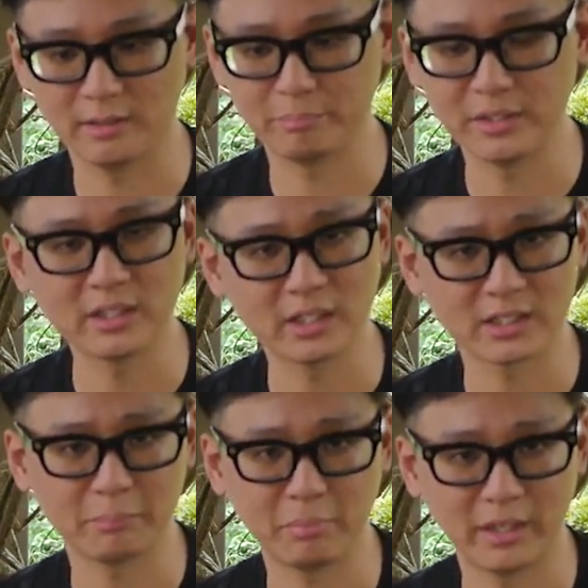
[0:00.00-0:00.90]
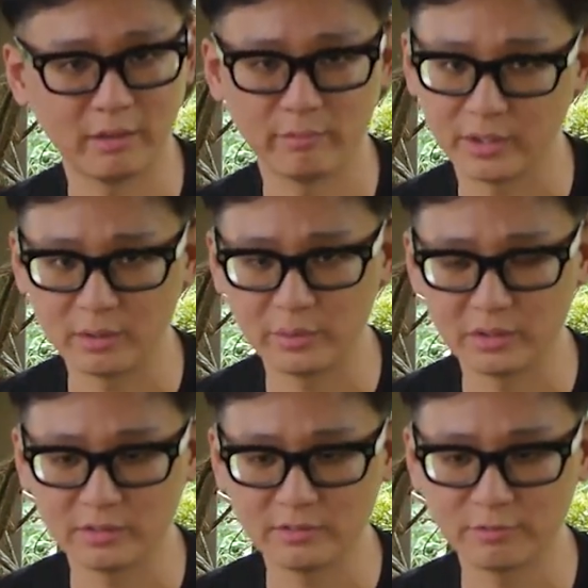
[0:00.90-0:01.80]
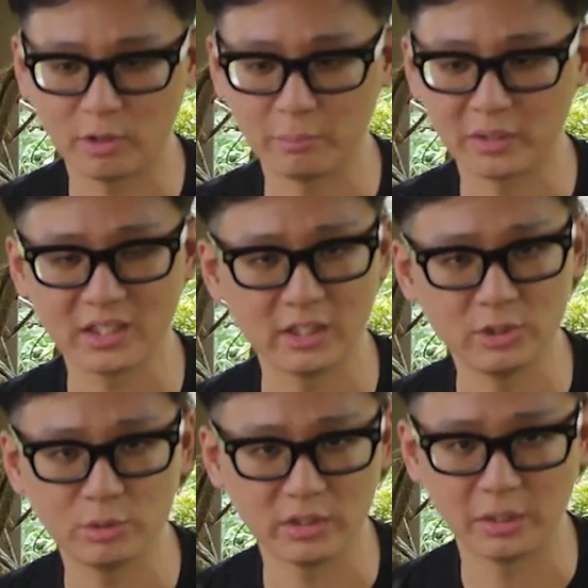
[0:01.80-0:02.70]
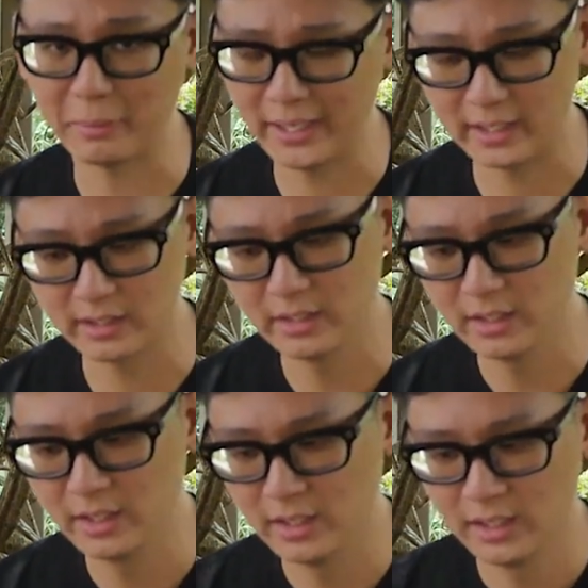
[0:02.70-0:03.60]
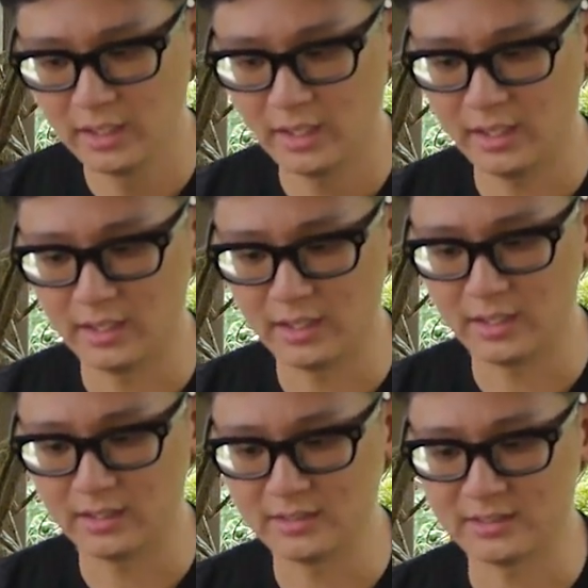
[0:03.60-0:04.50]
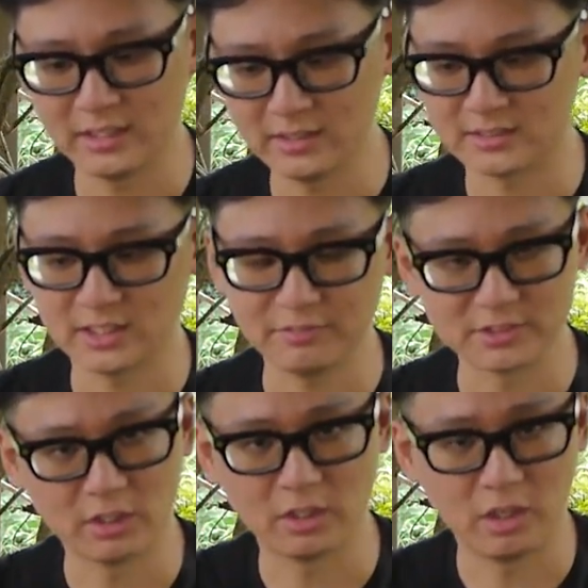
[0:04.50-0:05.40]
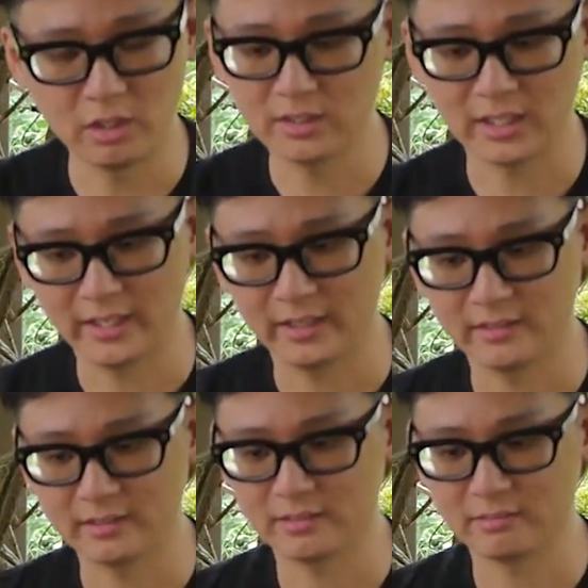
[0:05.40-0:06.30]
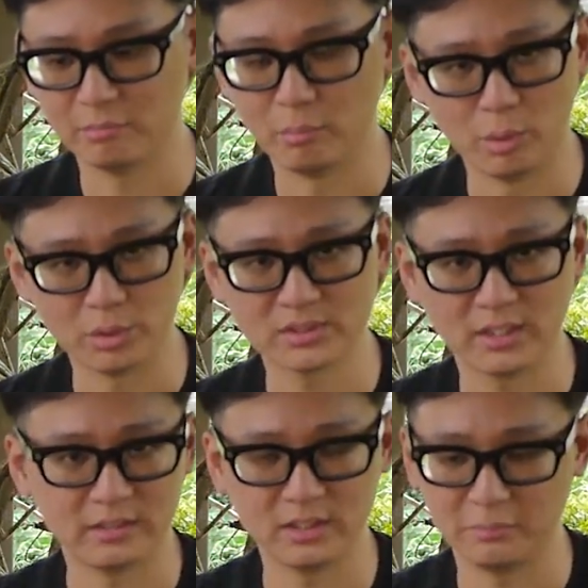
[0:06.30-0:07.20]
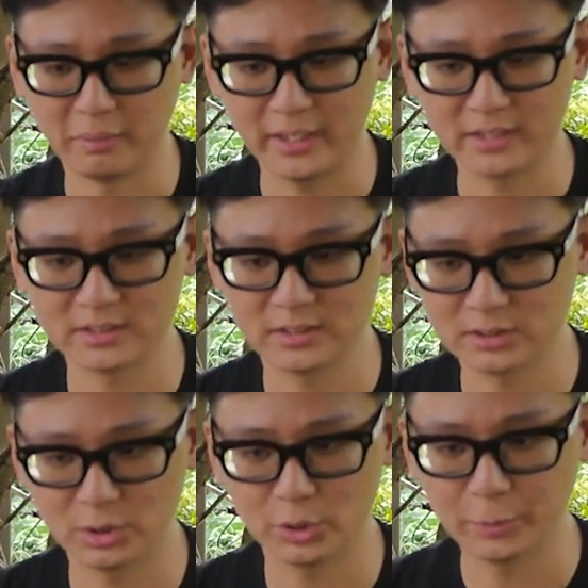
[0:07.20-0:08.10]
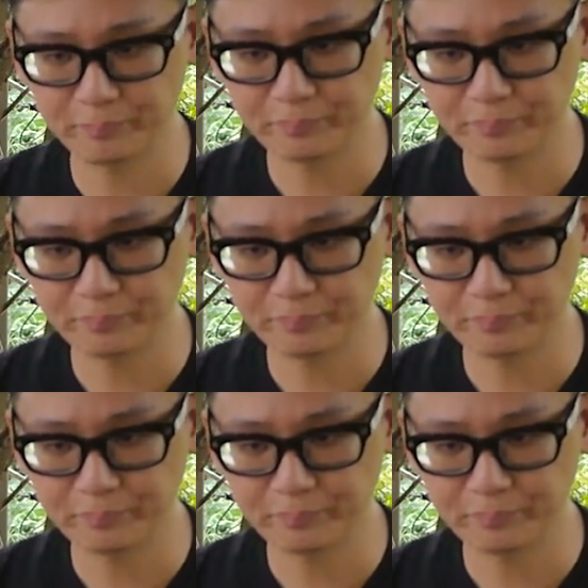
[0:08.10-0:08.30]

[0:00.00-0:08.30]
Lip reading: being kicked up by your rear wheel from hitting you in the back. The tail itself is not long like most dirt bikes, so